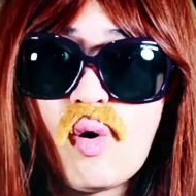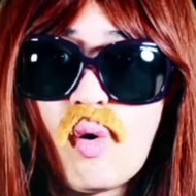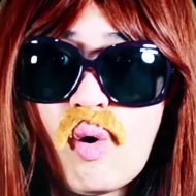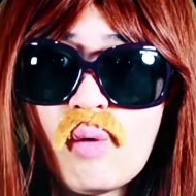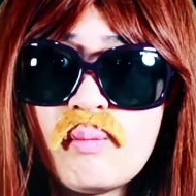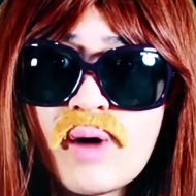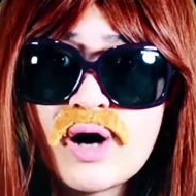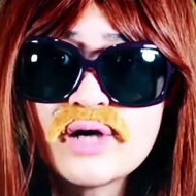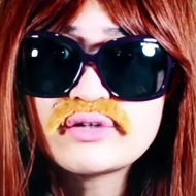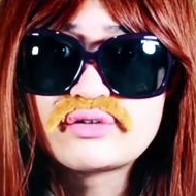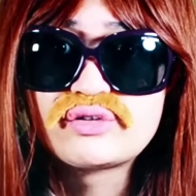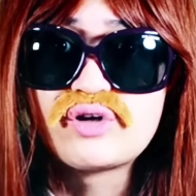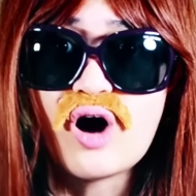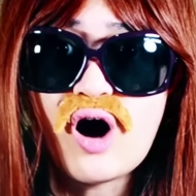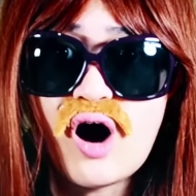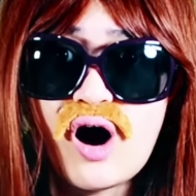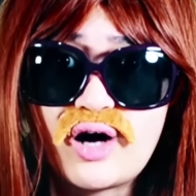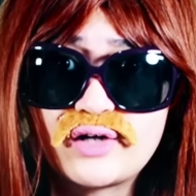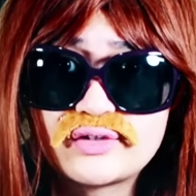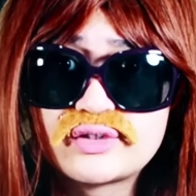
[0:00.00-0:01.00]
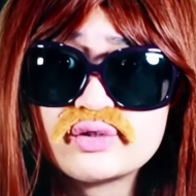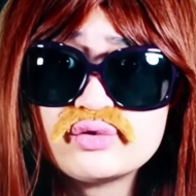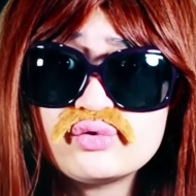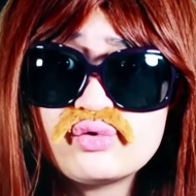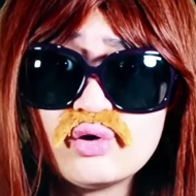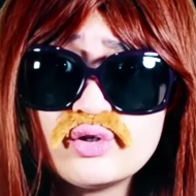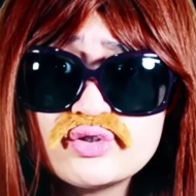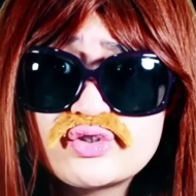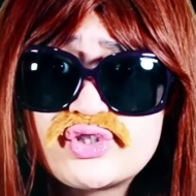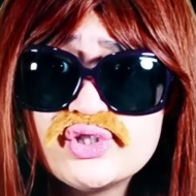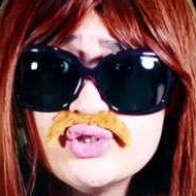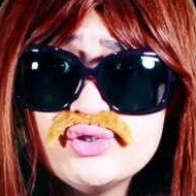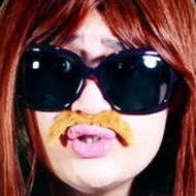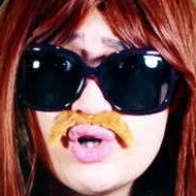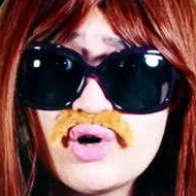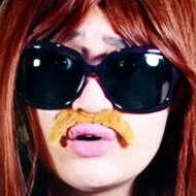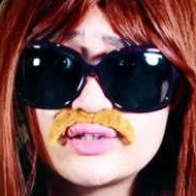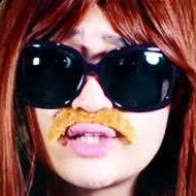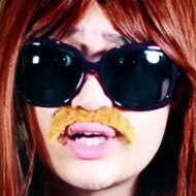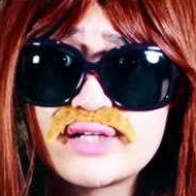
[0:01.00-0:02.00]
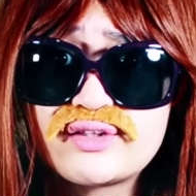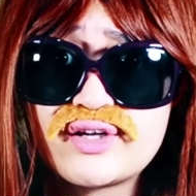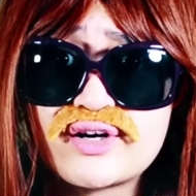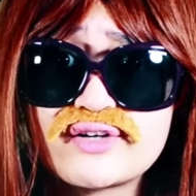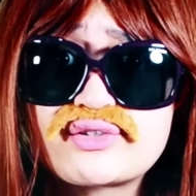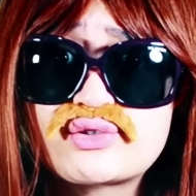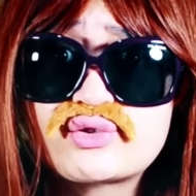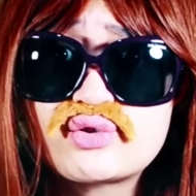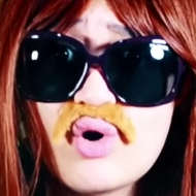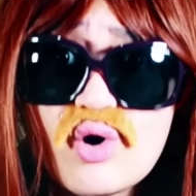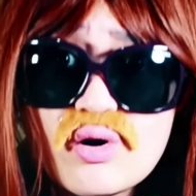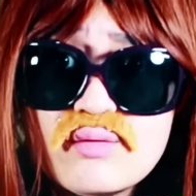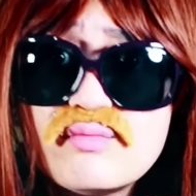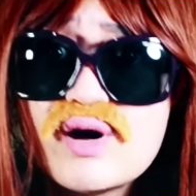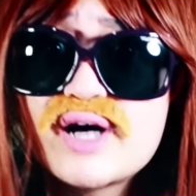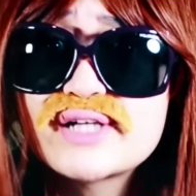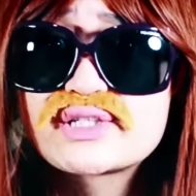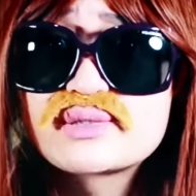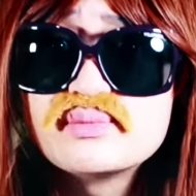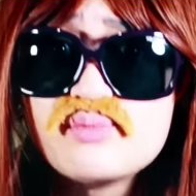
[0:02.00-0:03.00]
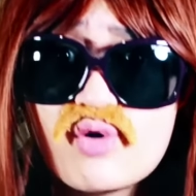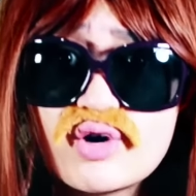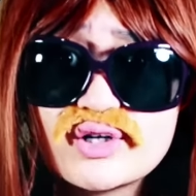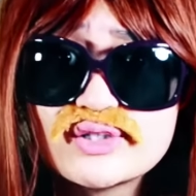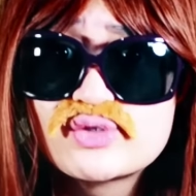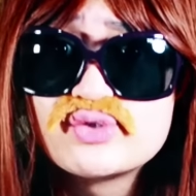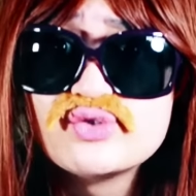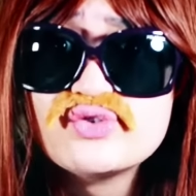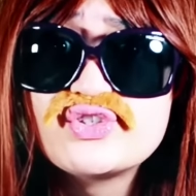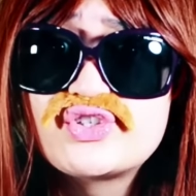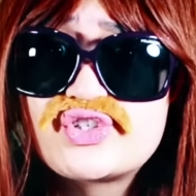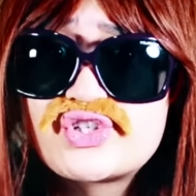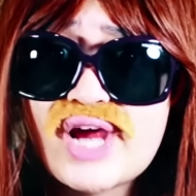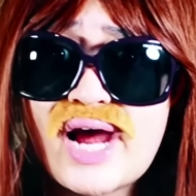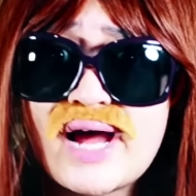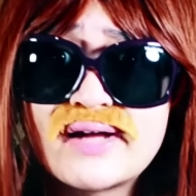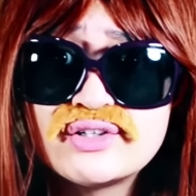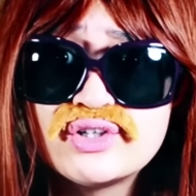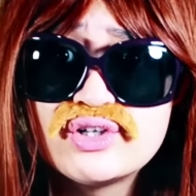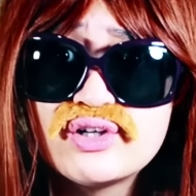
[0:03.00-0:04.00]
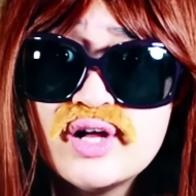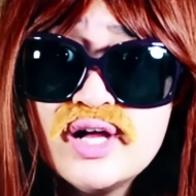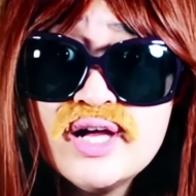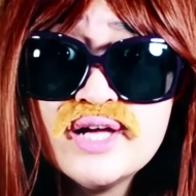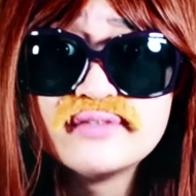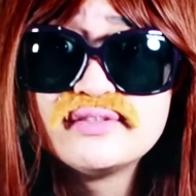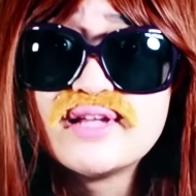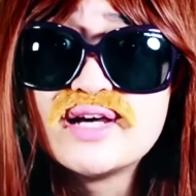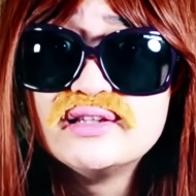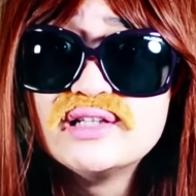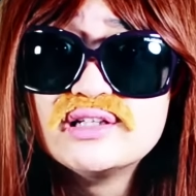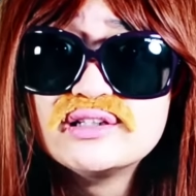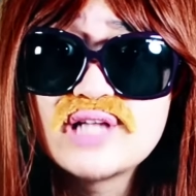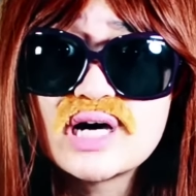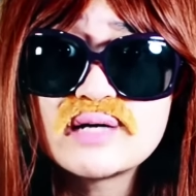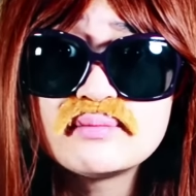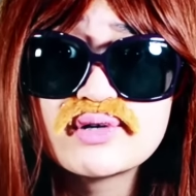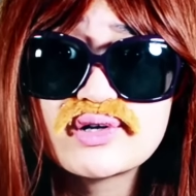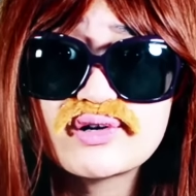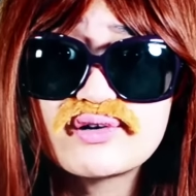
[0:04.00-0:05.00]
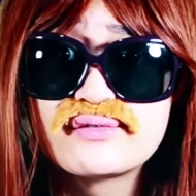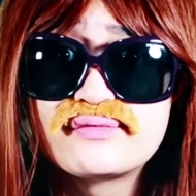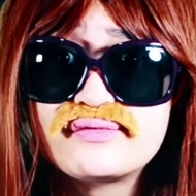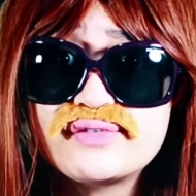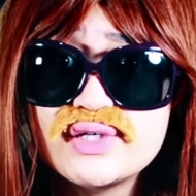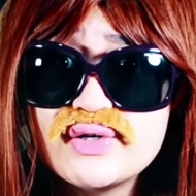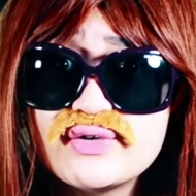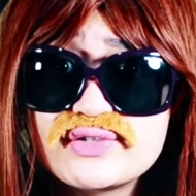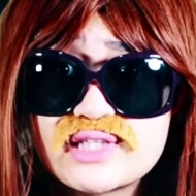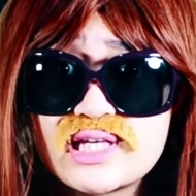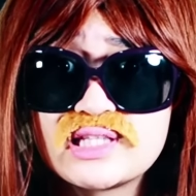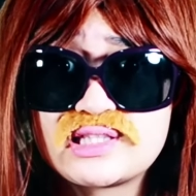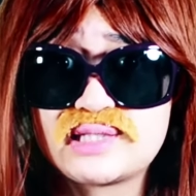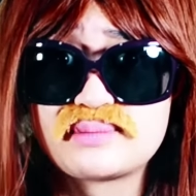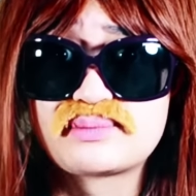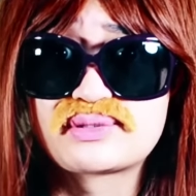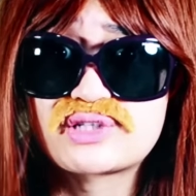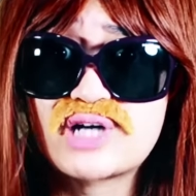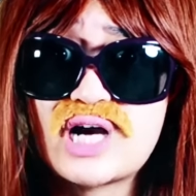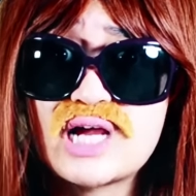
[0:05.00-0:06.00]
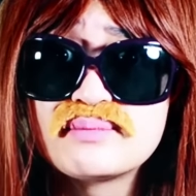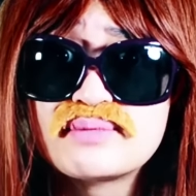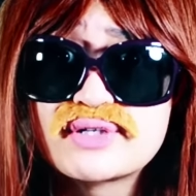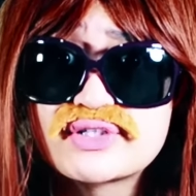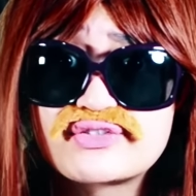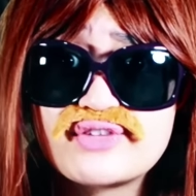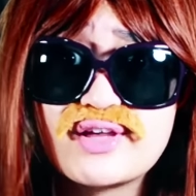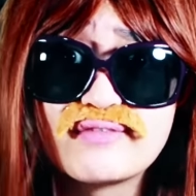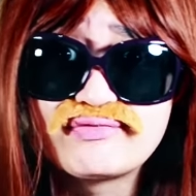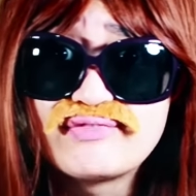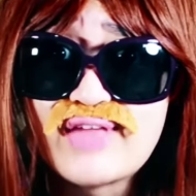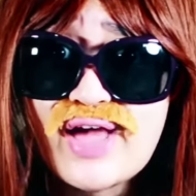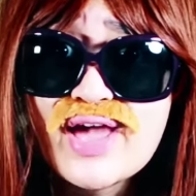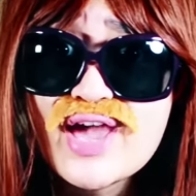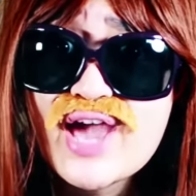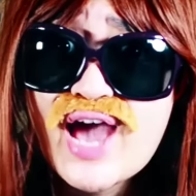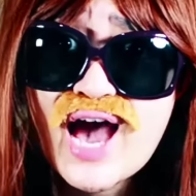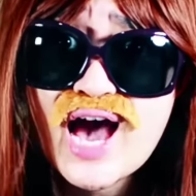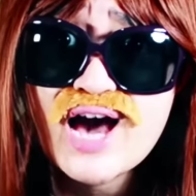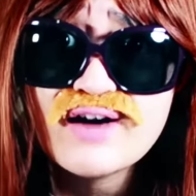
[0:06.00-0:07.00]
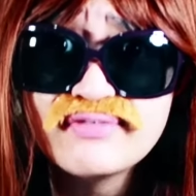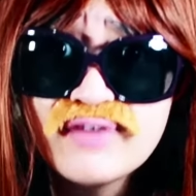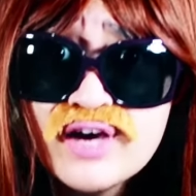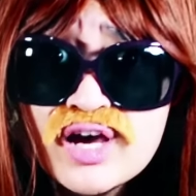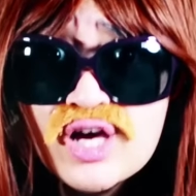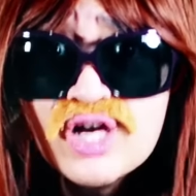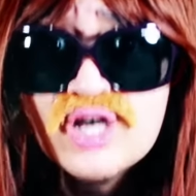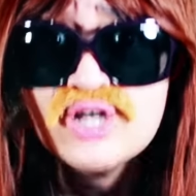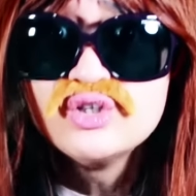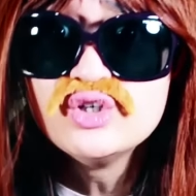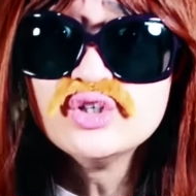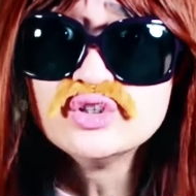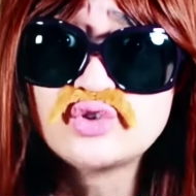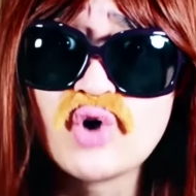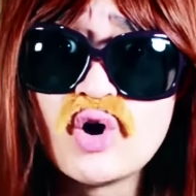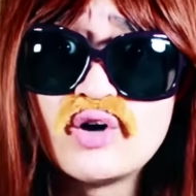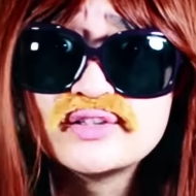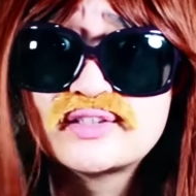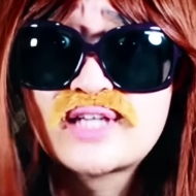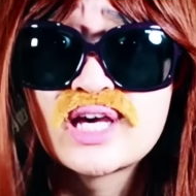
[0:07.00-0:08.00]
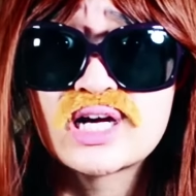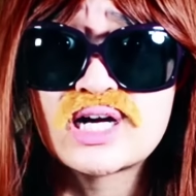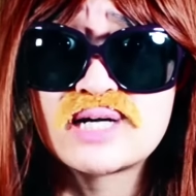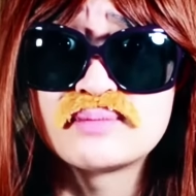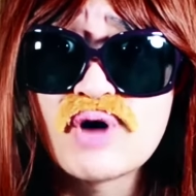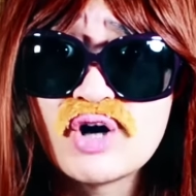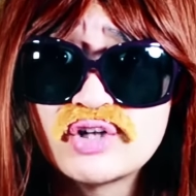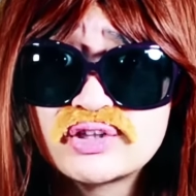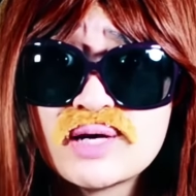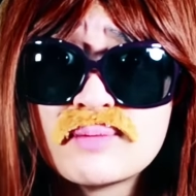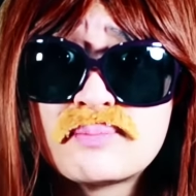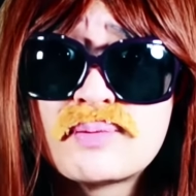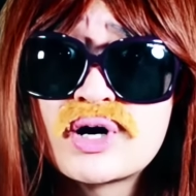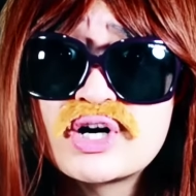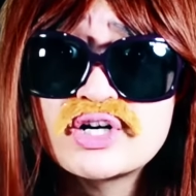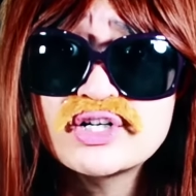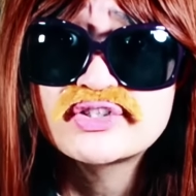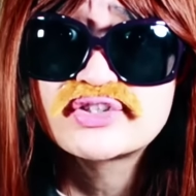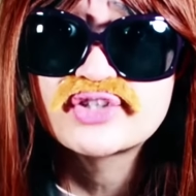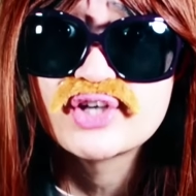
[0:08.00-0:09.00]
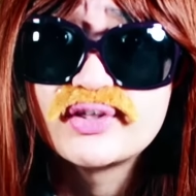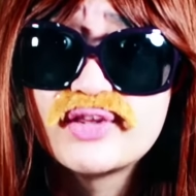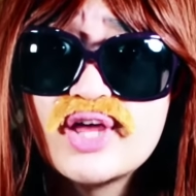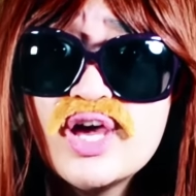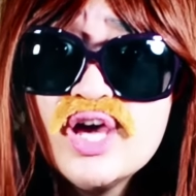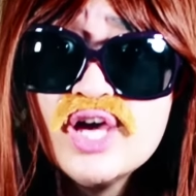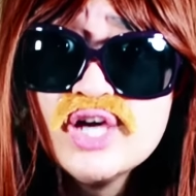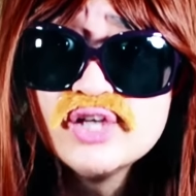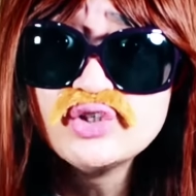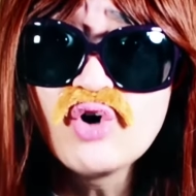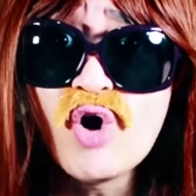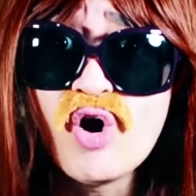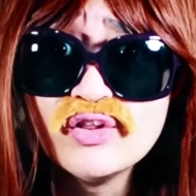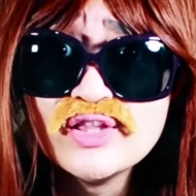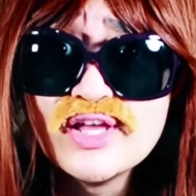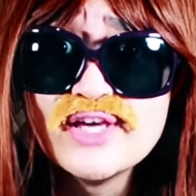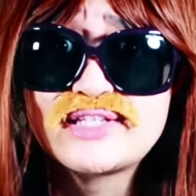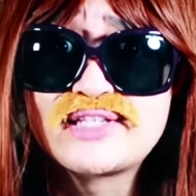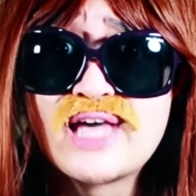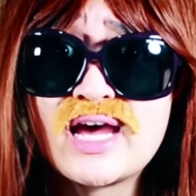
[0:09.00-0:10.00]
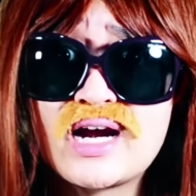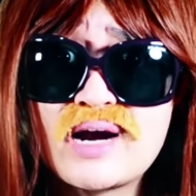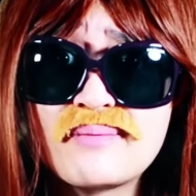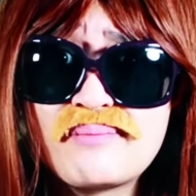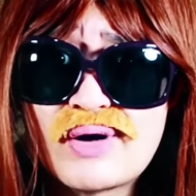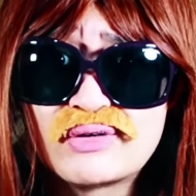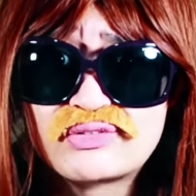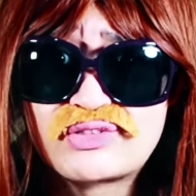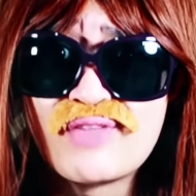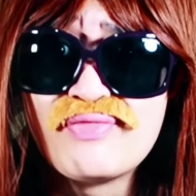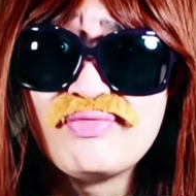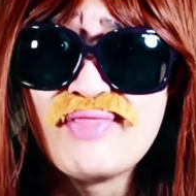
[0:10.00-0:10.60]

Oh my god, don't you know that there's so much more to the channel than the number of views and subscribers that they have? You don't care about the person, you only care about the